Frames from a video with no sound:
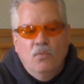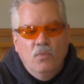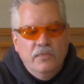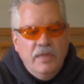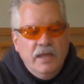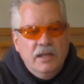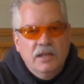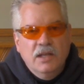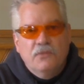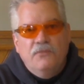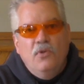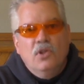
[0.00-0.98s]
they can
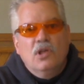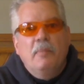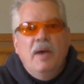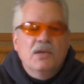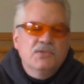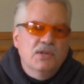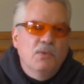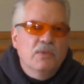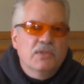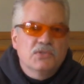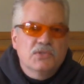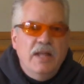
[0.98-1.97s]
get full capacity
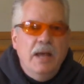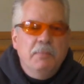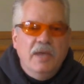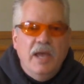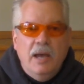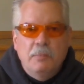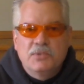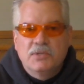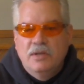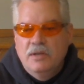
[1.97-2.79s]
with the snap caps,